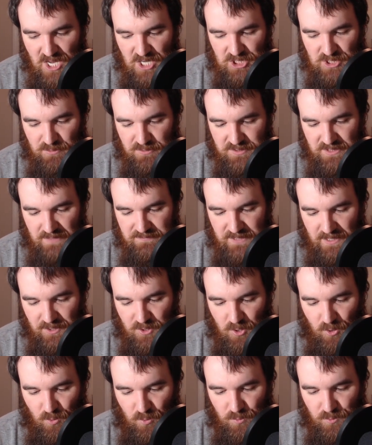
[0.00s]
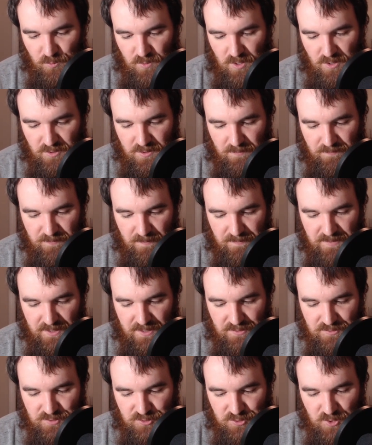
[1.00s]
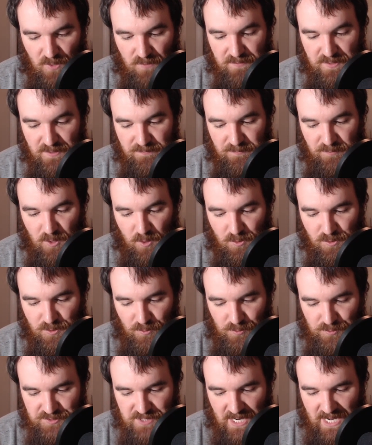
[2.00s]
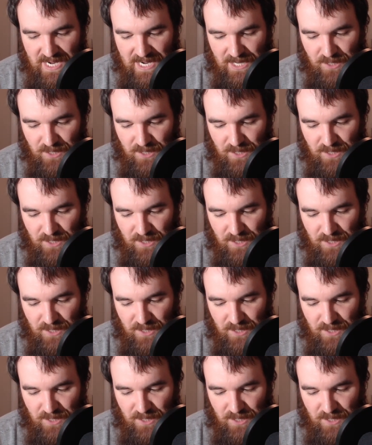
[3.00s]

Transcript: she receives a cold welcome from the conservative locals,